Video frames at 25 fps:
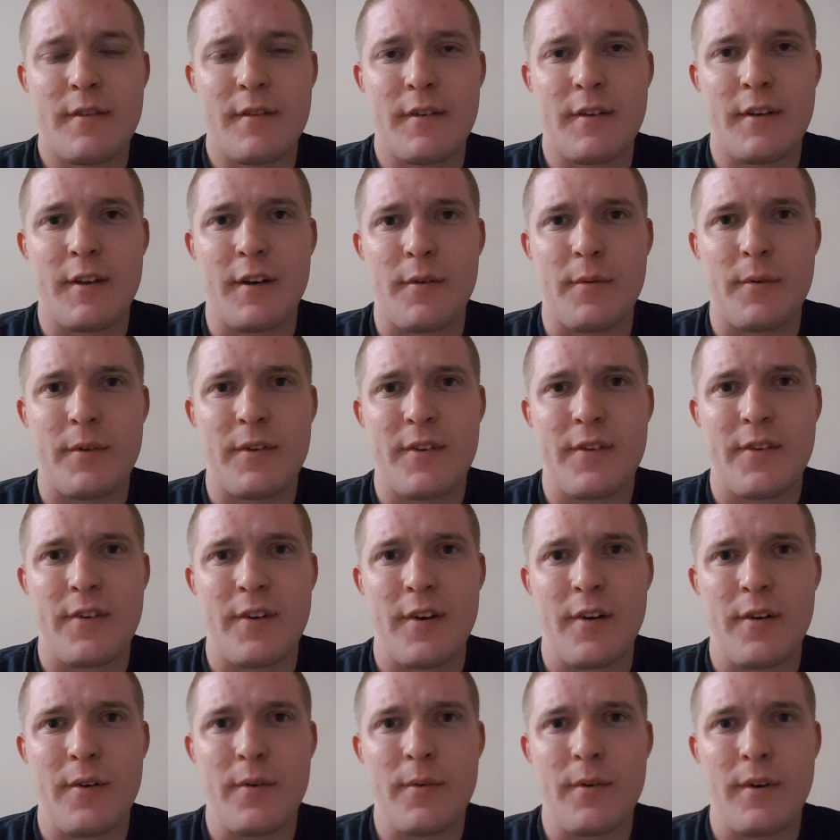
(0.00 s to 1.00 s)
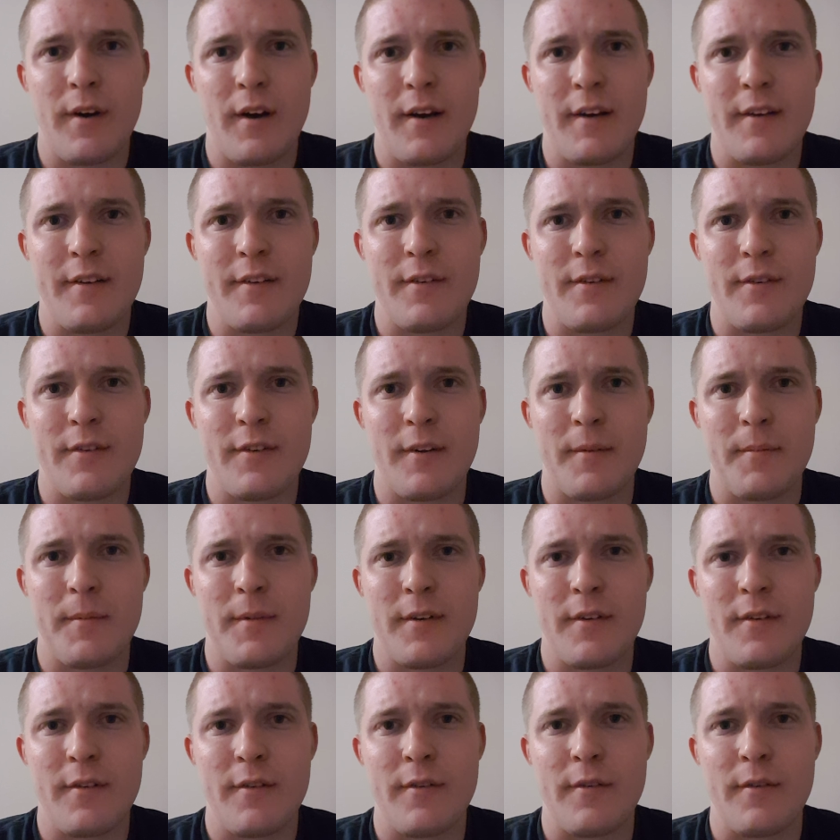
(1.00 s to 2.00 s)
with snow or ice or
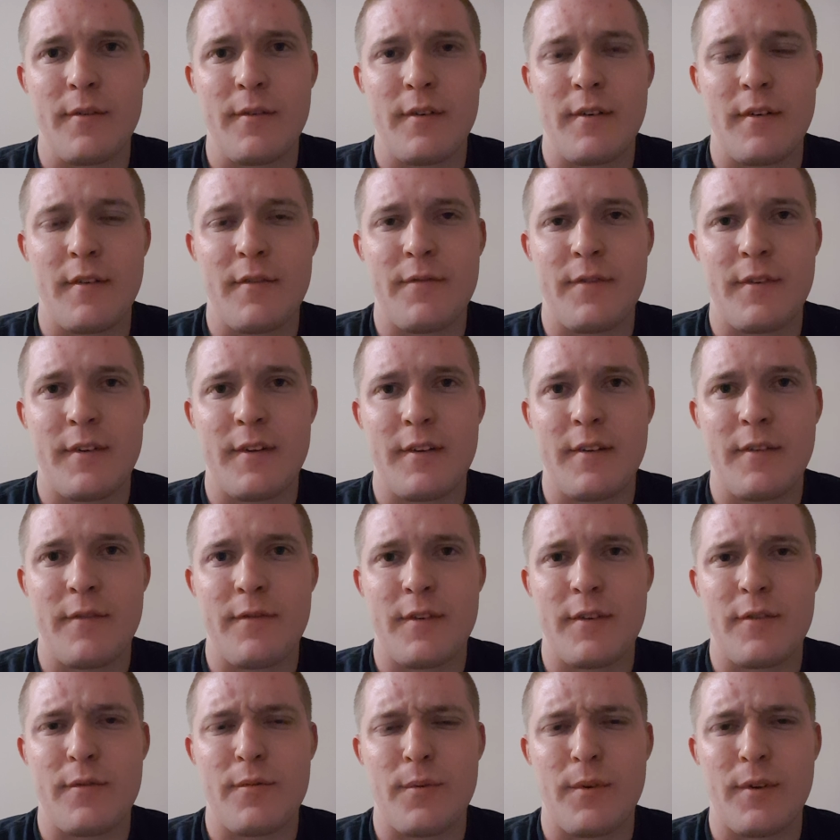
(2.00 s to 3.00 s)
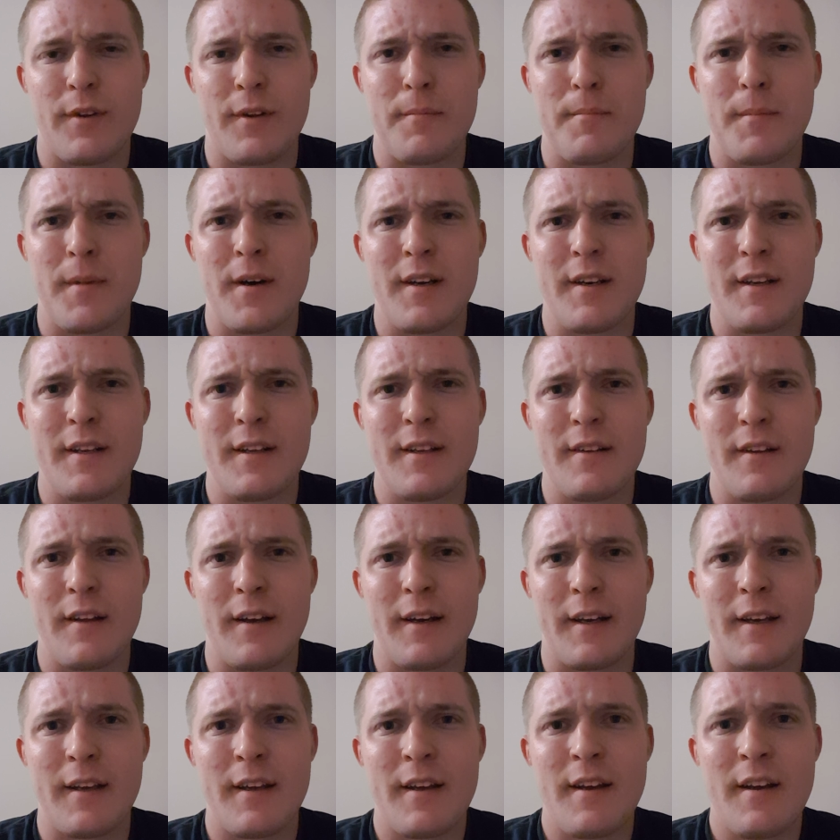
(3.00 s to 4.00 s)
something, or if it's really muddy. Like,